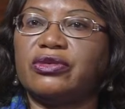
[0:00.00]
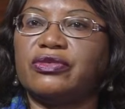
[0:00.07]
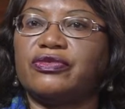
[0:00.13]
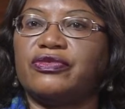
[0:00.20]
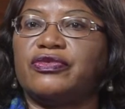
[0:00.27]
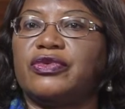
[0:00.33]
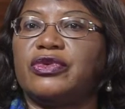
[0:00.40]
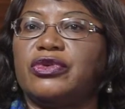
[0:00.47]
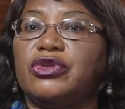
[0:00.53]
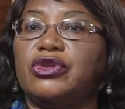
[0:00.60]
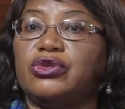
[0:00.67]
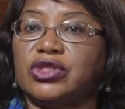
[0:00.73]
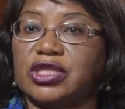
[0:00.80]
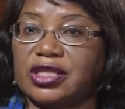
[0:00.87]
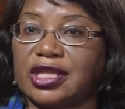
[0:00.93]
of
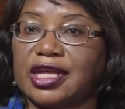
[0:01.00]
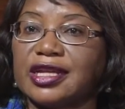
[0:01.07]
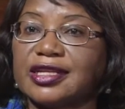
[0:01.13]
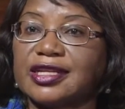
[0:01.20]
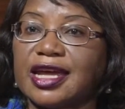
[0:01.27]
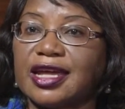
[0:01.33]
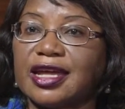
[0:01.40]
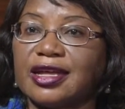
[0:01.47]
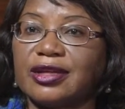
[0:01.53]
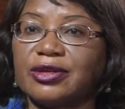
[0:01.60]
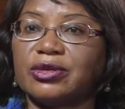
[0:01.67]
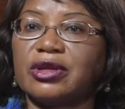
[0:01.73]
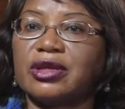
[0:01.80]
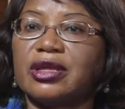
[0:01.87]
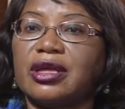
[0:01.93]
using the
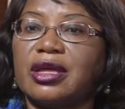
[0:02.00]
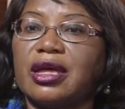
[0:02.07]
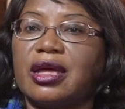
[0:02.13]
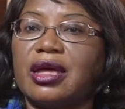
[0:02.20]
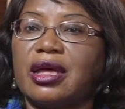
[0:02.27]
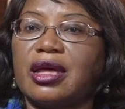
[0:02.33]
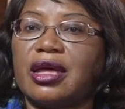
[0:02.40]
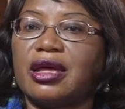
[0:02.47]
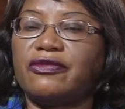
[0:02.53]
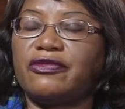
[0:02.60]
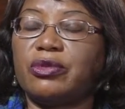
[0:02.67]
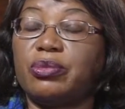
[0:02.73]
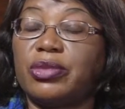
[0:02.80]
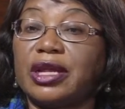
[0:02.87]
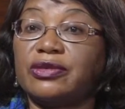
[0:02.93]
entire
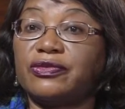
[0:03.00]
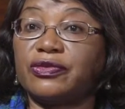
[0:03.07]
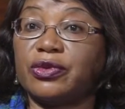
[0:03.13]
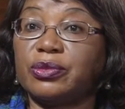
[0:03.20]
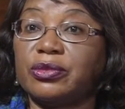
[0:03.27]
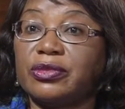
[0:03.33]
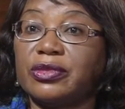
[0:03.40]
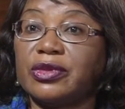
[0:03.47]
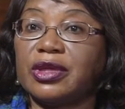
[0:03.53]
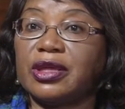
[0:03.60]
AFI platform,